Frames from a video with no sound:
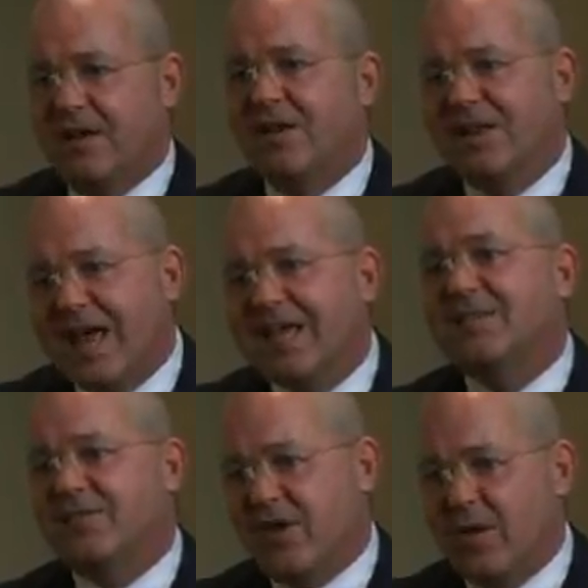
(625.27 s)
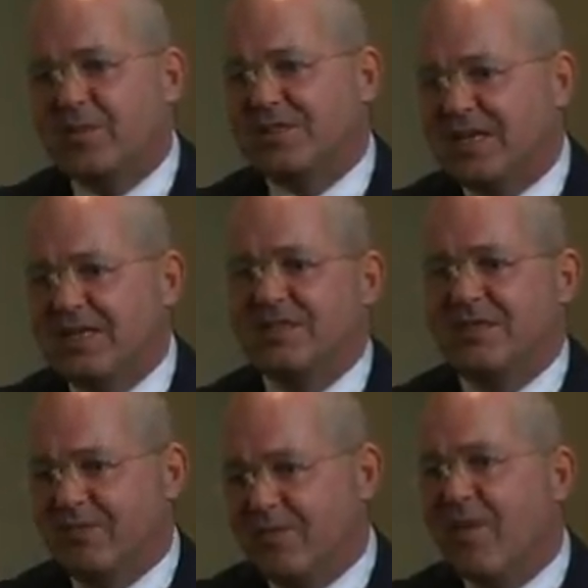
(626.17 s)
Less of compensation
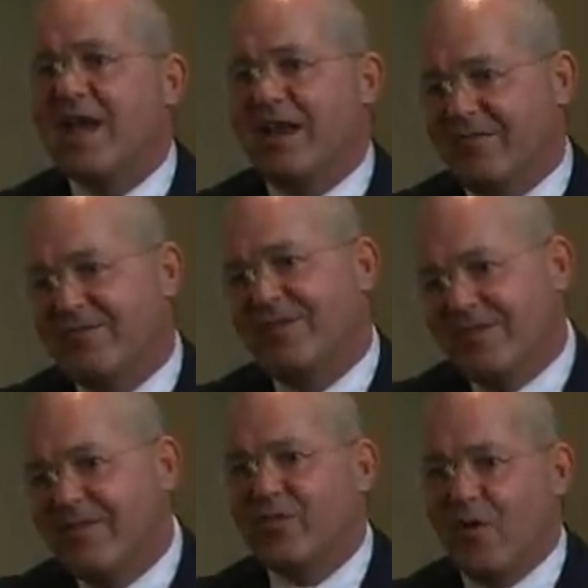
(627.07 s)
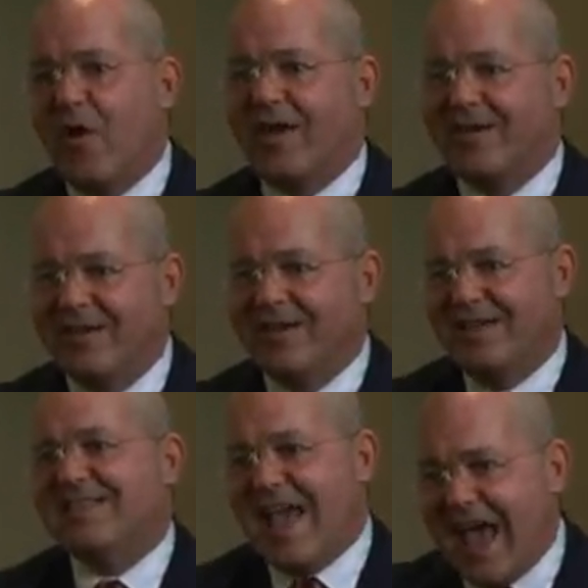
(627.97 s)
that we might have thought
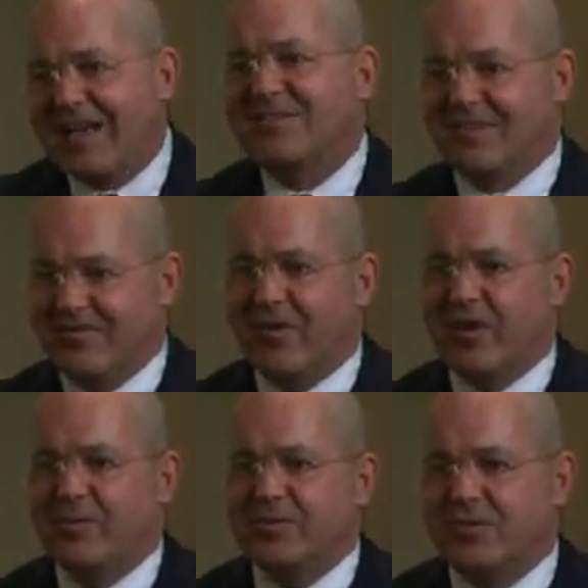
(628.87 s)
is actually variable.